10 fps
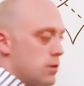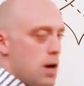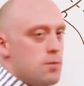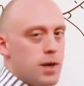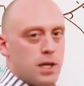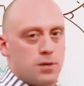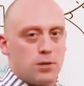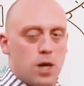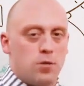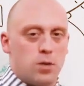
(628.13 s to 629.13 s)
gram-negative
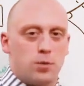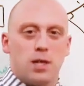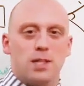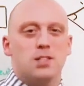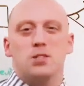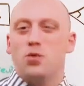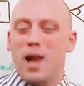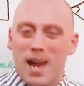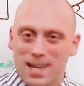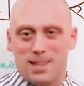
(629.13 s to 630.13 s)
coverage, but it doesn't do
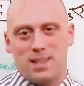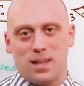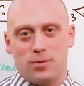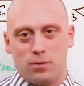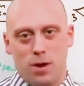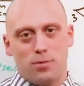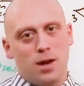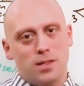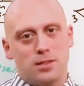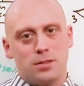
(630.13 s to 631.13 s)
anything for
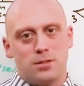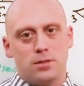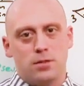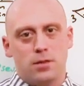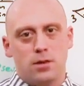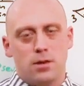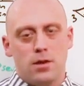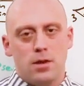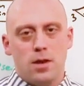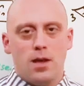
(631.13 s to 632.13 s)
gram-positives.
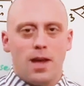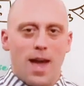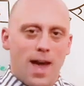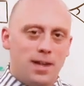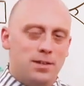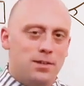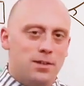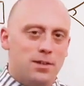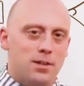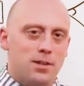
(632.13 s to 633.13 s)
And
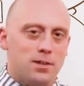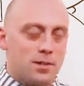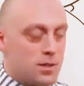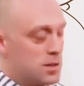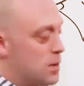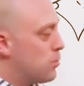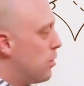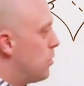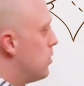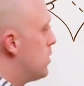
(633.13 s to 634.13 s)
since
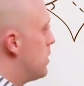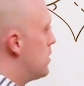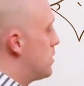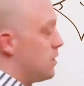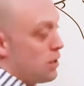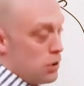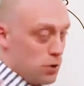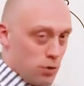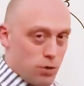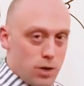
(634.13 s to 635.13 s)
Cipro is the
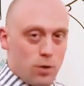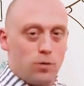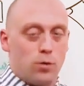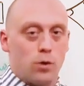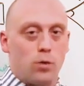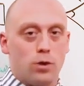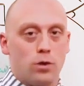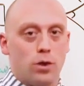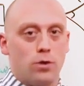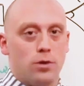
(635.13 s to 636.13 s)
urinary
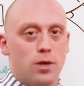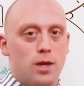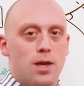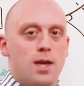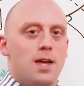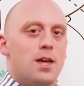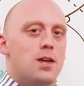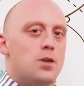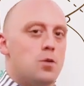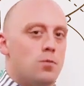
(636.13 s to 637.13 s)
fluoroquinolone,
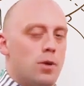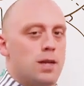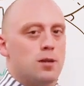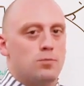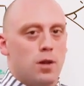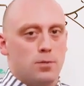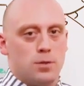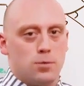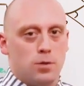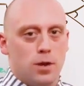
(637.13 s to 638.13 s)
you might not be
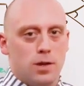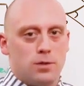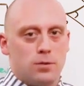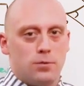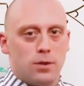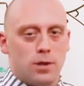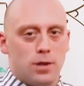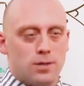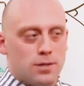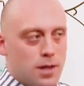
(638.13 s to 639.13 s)
surprised to
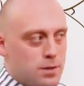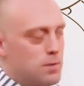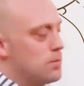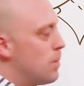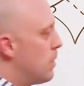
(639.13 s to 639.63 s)
realize that